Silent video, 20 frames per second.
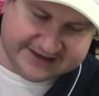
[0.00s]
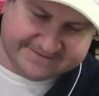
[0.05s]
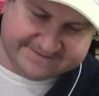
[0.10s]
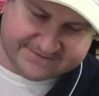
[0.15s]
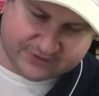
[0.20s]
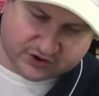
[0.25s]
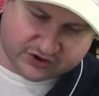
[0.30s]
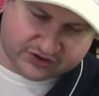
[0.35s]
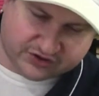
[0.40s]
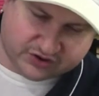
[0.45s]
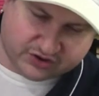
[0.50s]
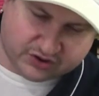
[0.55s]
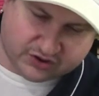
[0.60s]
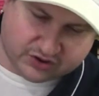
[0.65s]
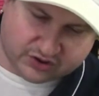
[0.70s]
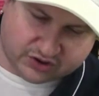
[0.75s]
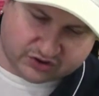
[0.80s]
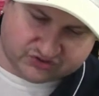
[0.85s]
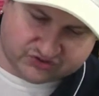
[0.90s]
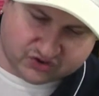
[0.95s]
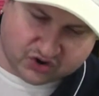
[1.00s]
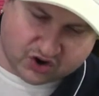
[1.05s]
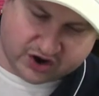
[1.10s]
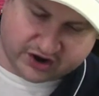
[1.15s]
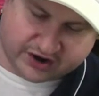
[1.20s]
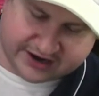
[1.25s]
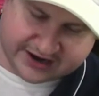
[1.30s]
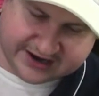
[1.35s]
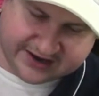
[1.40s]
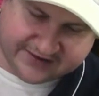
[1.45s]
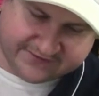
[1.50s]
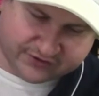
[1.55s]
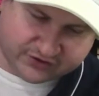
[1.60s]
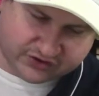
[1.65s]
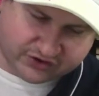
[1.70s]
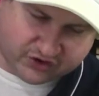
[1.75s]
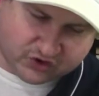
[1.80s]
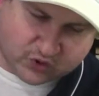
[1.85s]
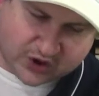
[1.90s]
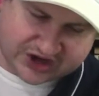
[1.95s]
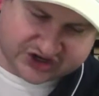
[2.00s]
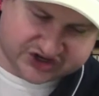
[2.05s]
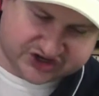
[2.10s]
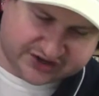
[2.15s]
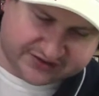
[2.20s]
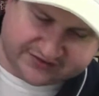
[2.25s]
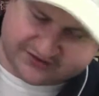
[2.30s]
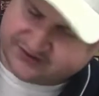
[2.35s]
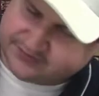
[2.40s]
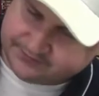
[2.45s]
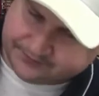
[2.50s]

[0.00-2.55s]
further questions.